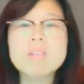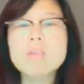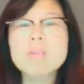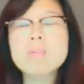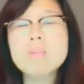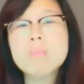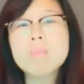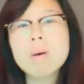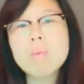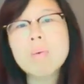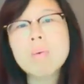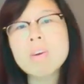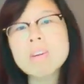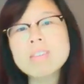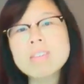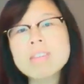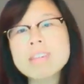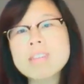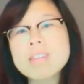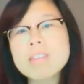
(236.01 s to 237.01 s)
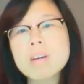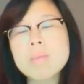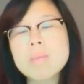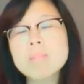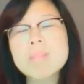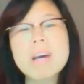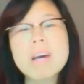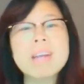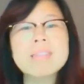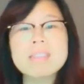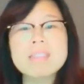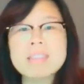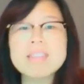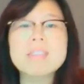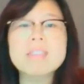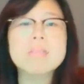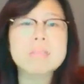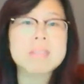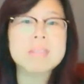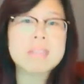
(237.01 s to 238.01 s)
So you might want to take some
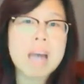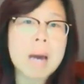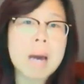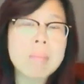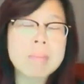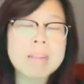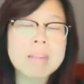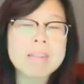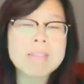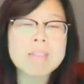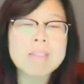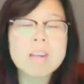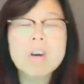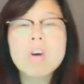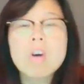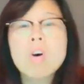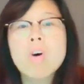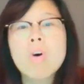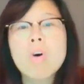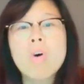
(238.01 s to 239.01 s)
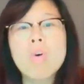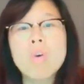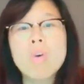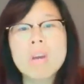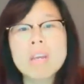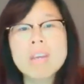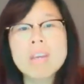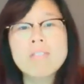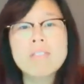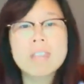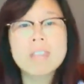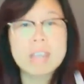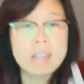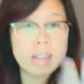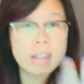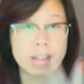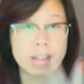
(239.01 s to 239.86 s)
antihistamine tablets, or even in a